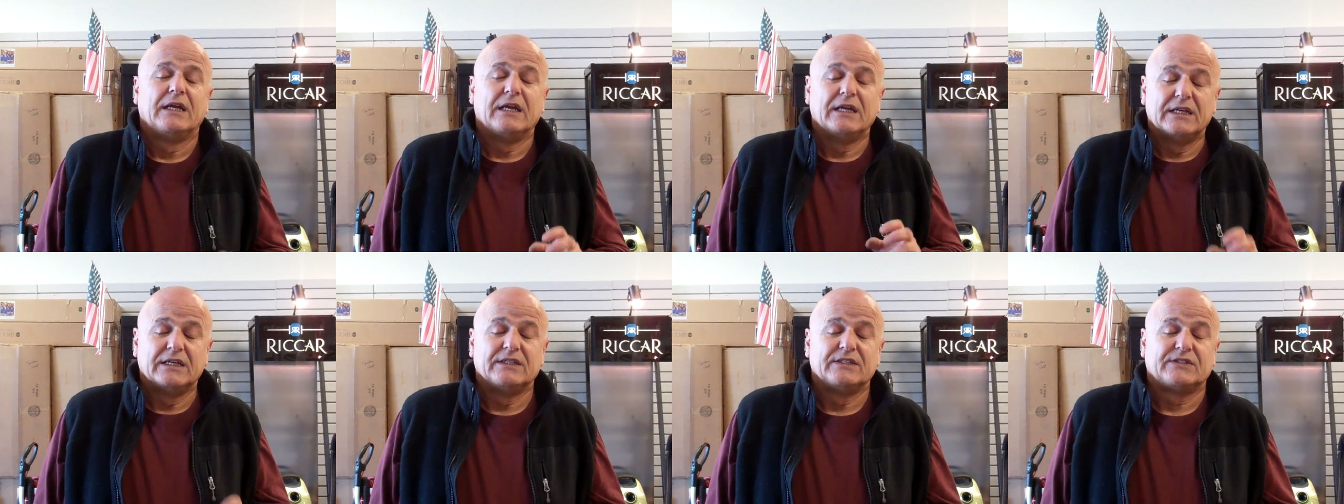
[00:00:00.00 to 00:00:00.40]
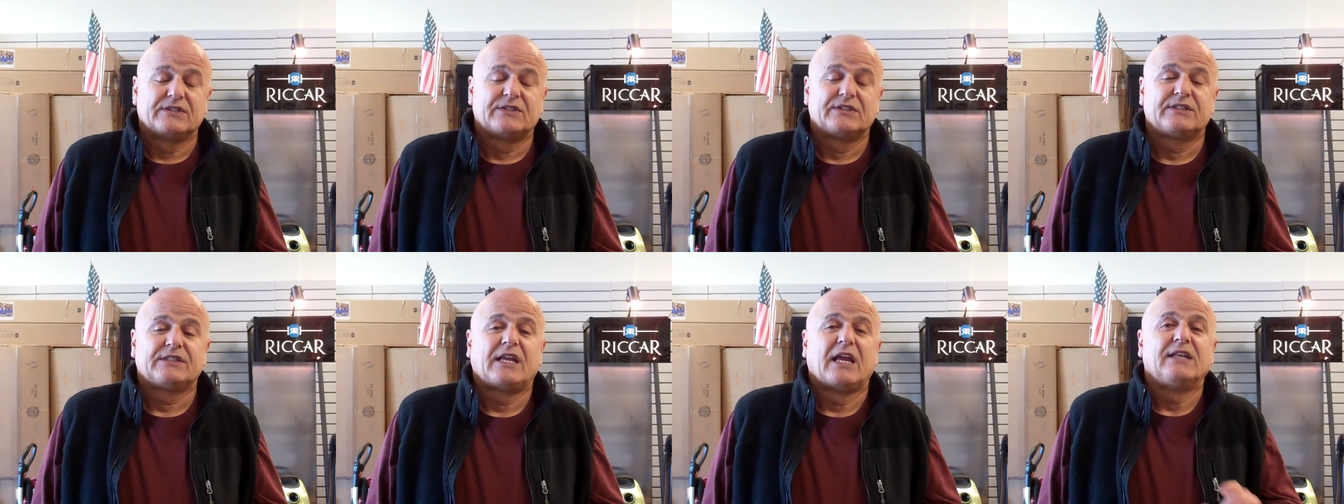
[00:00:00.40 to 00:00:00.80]

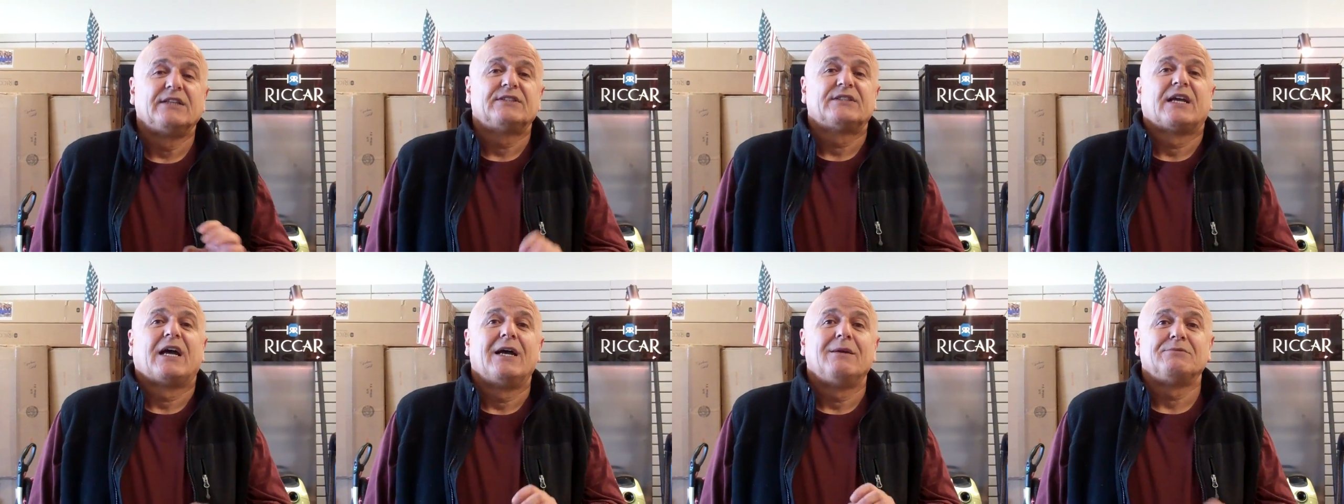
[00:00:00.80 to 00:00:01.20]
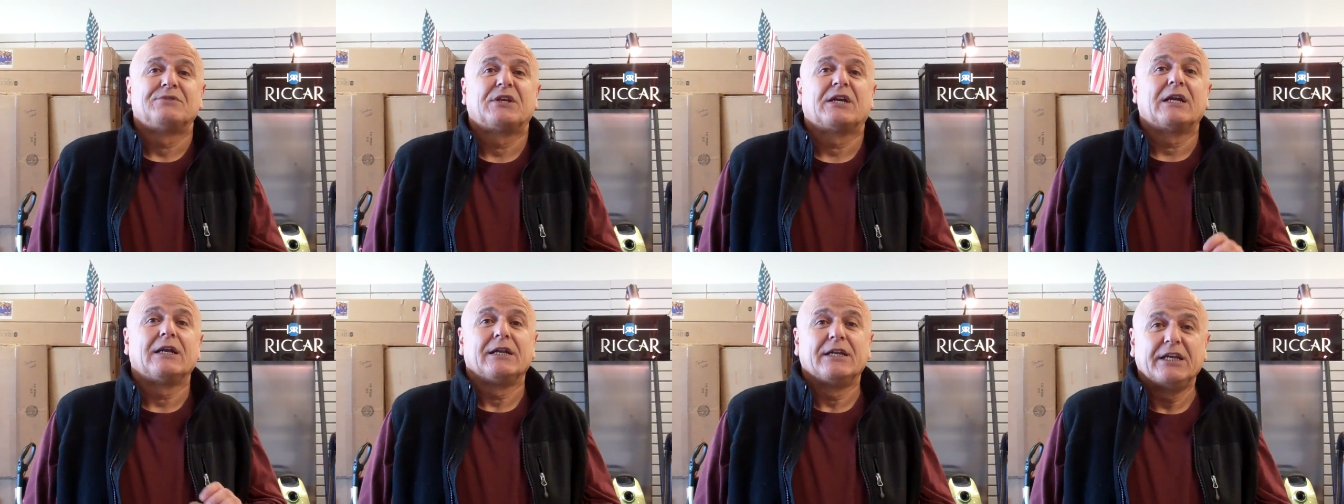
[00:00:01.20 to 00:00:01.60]
is 10 times
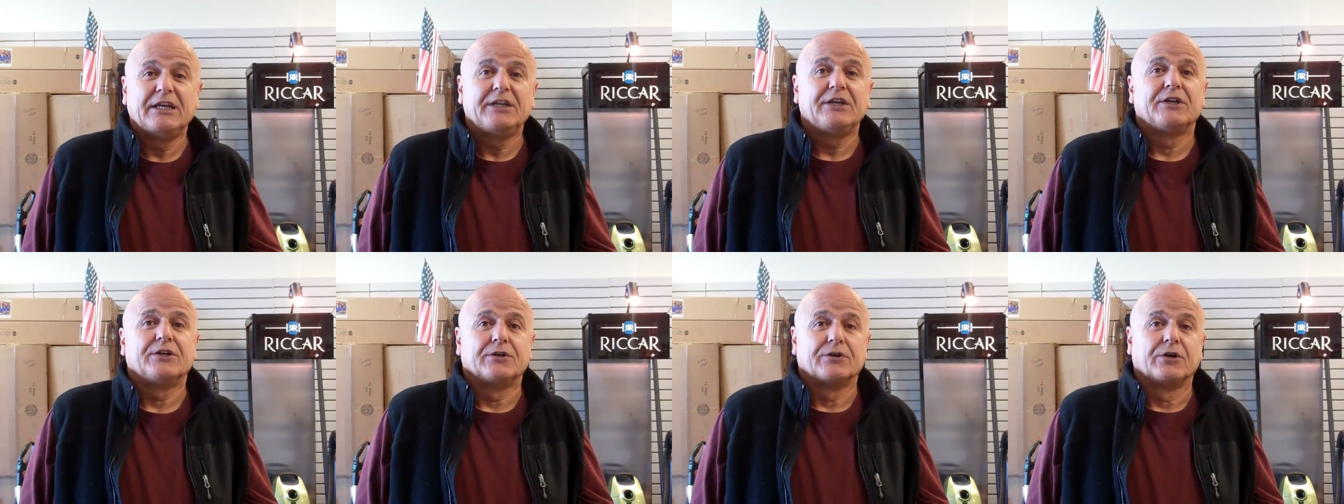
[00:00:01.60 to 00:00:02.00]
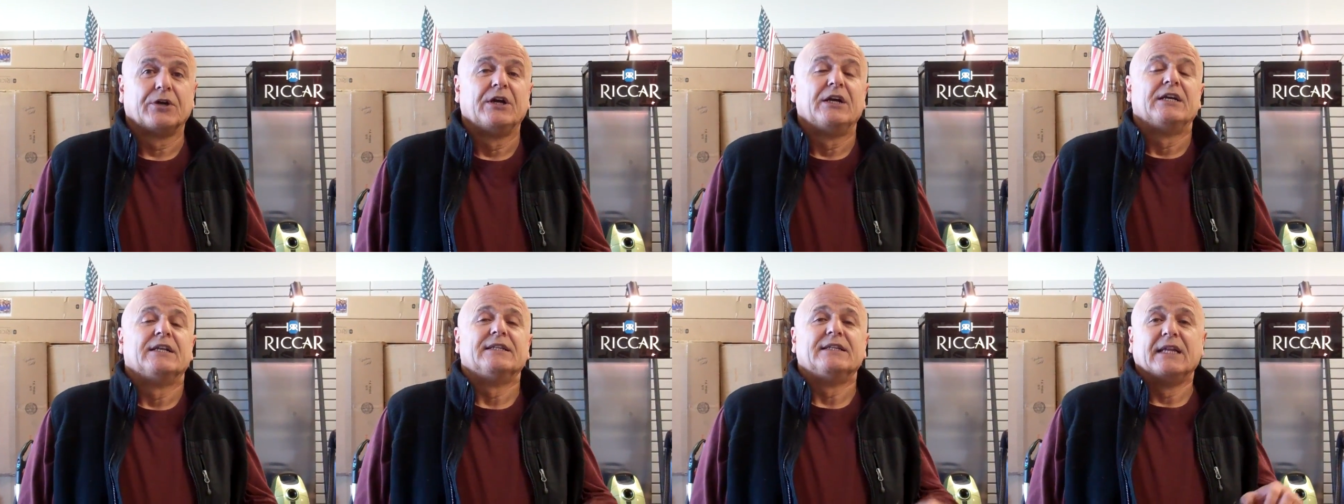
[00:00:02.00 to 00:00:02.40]
cleaner
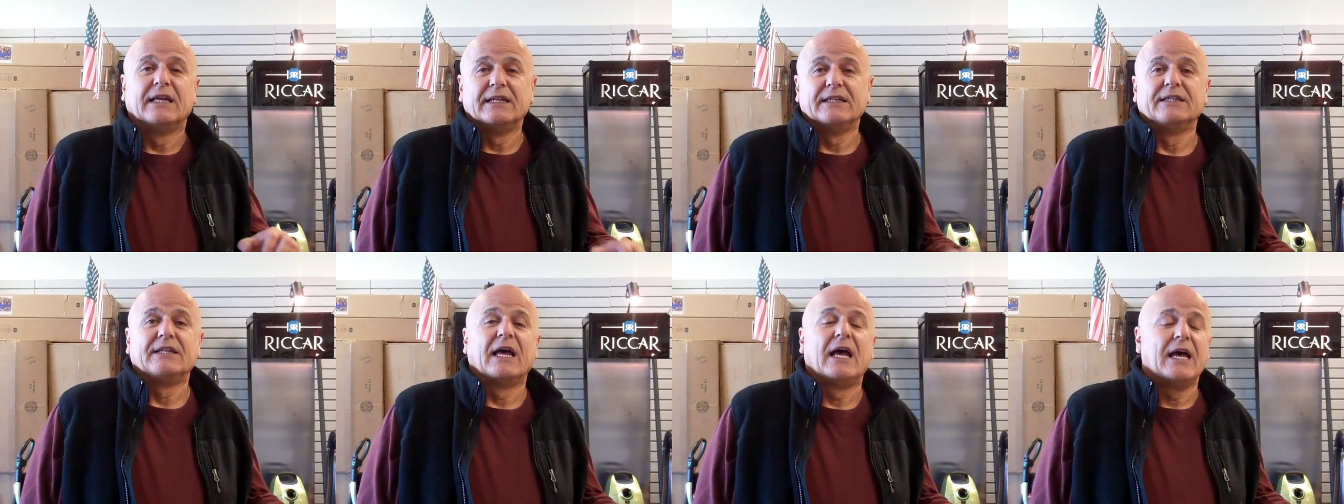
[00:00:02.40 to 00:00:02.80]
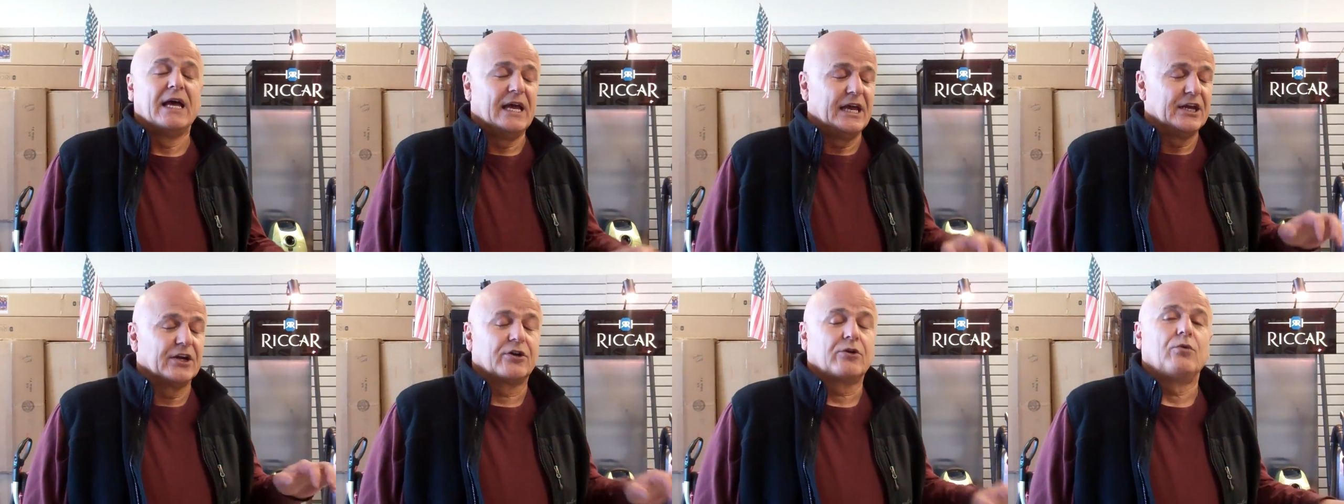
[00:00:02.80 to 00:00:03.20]
than the
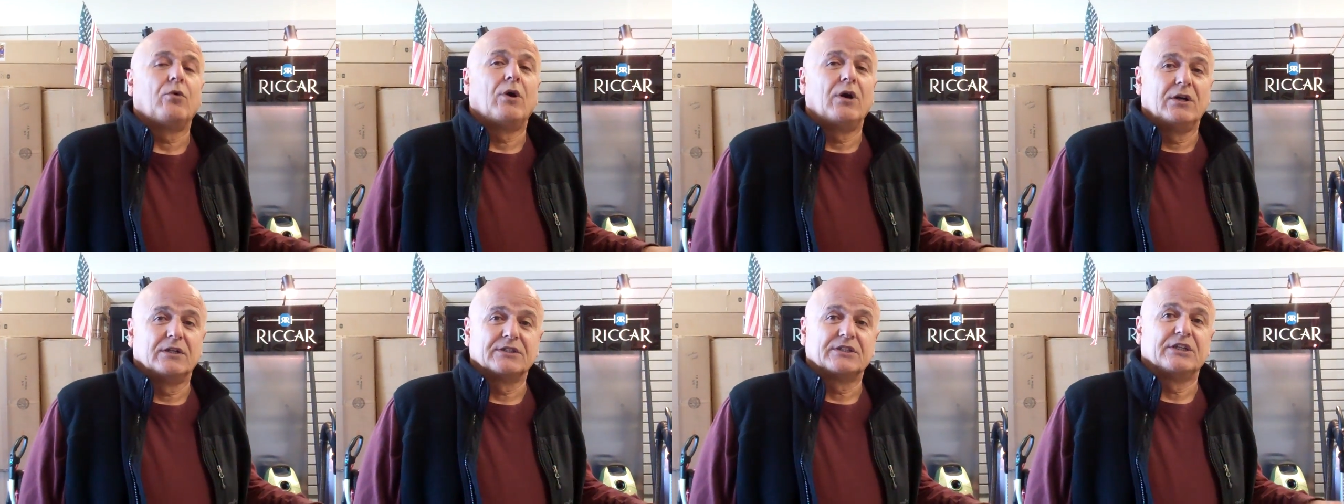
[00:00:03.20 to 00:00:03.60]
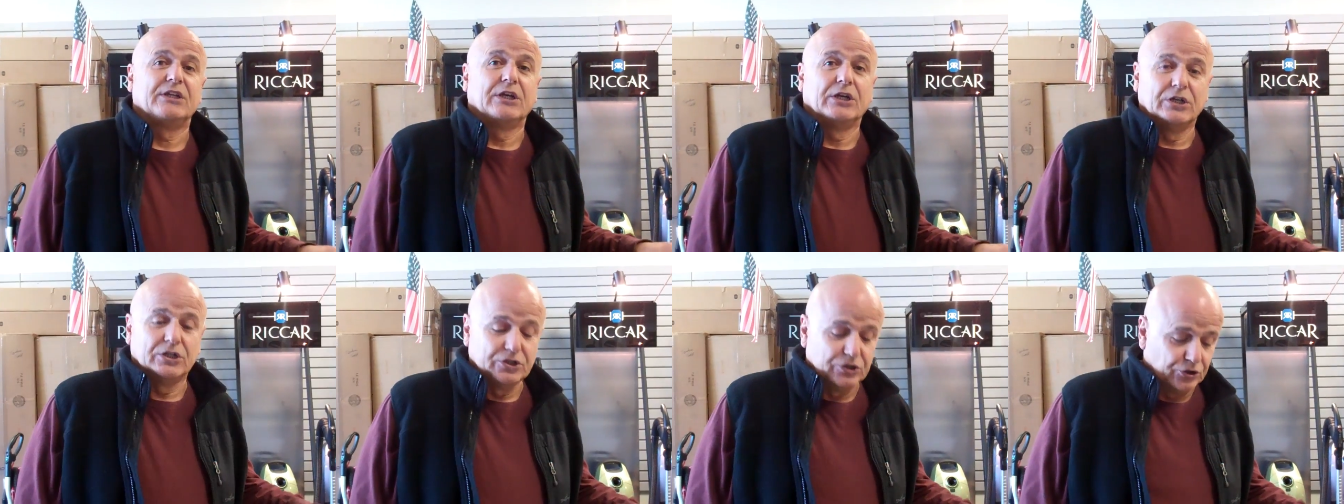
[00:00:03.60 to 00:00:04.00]
air
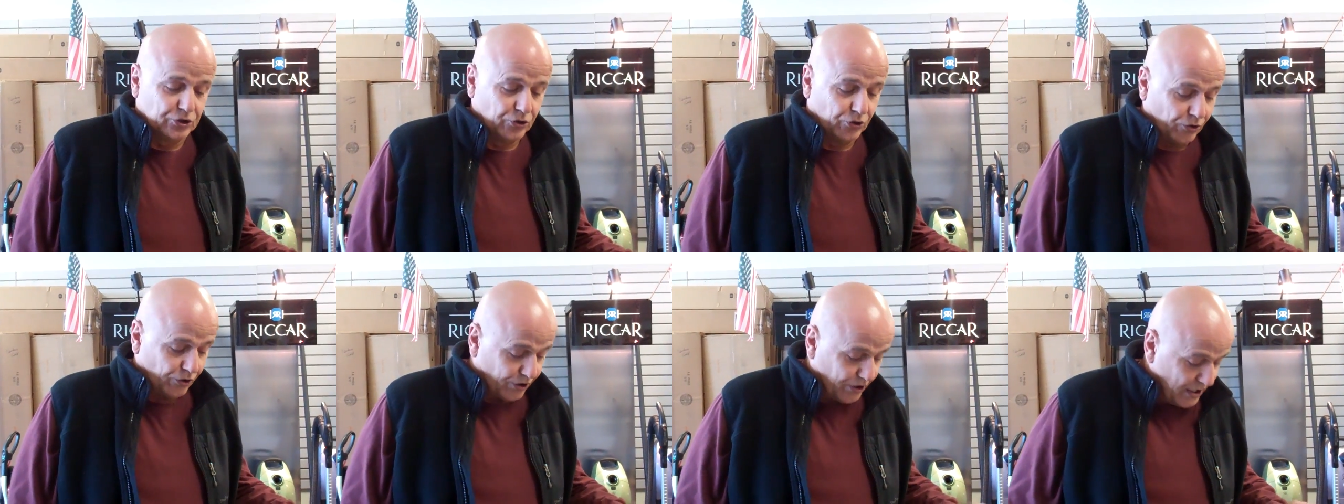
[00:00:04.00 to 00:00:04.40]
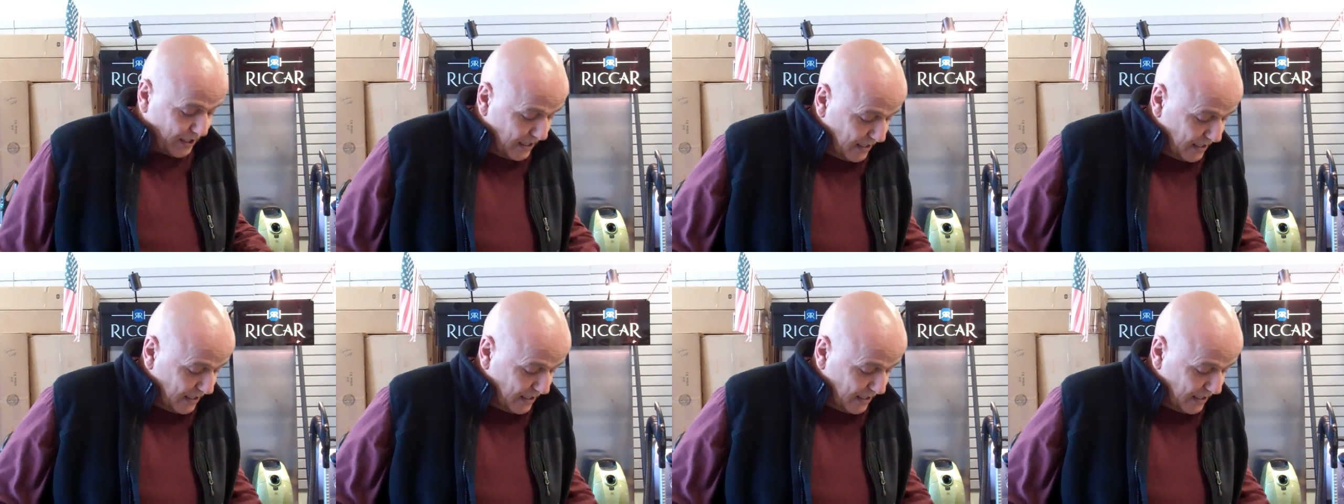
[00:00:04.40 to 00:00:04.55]
quality indoor.